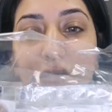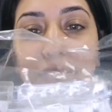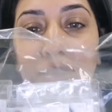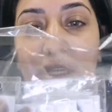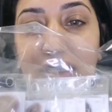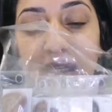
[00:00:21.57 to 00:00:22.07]

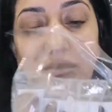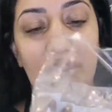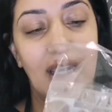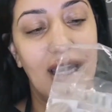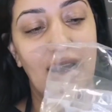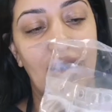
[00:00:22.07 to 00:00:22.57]
They seem to
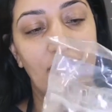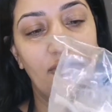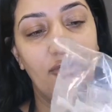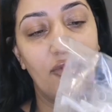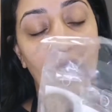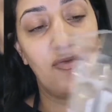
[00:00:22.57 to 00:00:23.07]
have
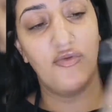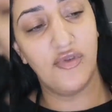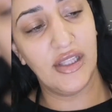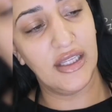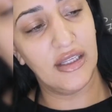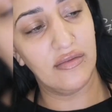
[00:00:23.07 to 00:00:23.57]
a
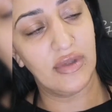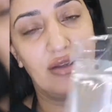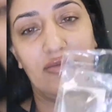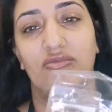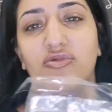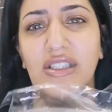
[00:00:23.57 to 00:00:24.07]
really
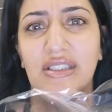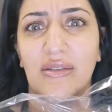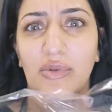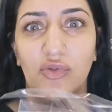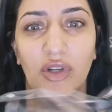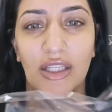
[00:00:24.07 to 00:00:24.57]

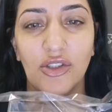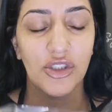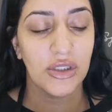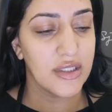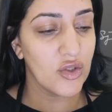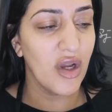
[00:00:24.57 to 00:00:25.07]
reasonable range,
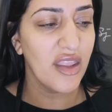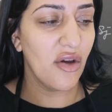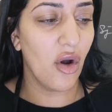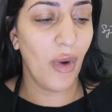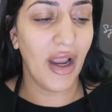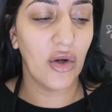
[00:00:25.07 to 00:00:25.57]
so I
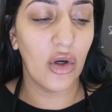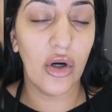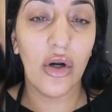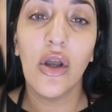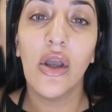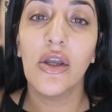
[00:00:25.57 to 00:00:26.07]
thought, why not
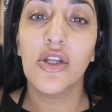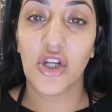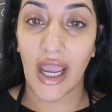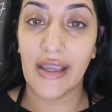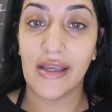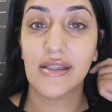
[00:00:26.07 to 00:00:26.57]

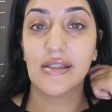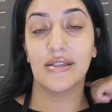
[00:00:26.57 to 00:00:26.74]
try it,